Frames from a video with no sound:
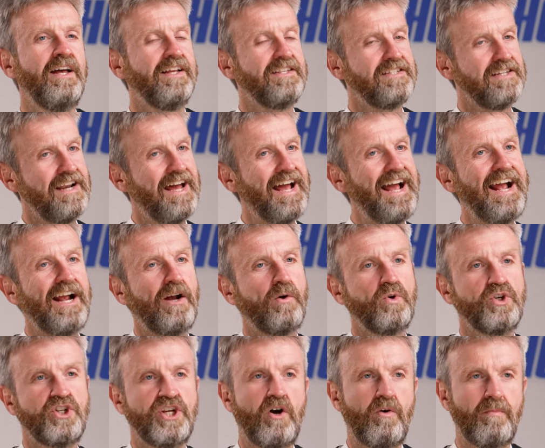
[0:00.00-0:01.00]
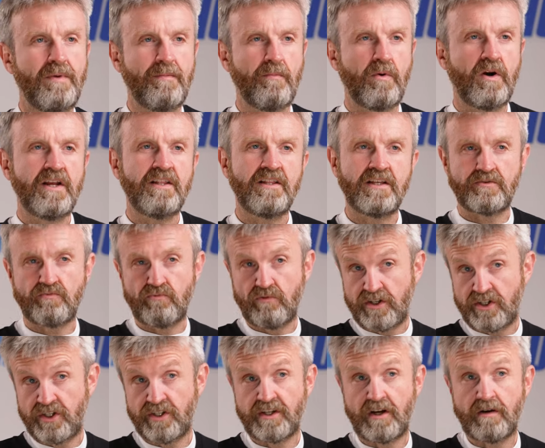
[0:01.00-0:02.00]
It's an Aquashell membrane, that's
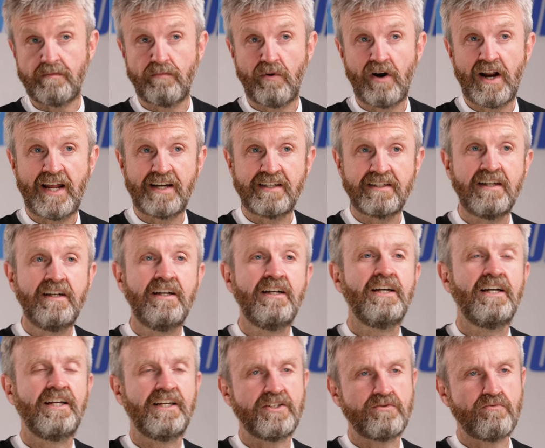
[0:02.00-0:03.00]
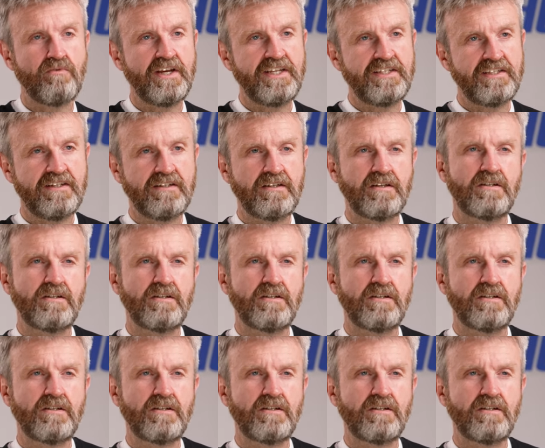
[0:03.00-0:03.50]
Richa's own brand, and it's rated